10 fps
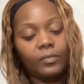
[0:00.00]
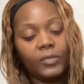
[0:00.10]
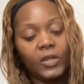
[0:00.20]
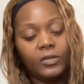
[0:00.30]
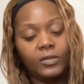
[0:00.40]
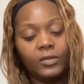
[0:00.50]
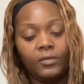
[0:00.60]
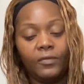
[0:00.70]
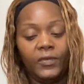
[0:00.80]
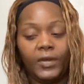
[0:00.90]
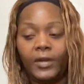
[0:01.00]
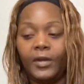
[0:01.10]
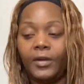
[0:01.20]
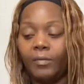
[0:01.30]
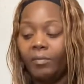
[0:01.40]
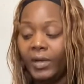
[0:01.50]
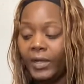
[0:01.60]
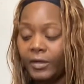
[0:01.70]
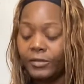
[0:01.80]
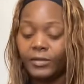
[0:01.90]
there's a little fear here, but
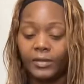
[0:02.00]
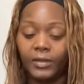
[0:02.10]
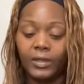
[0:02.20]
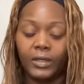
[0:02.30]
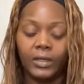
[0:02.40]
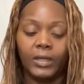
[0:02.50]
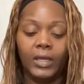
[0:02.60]
here's the thing.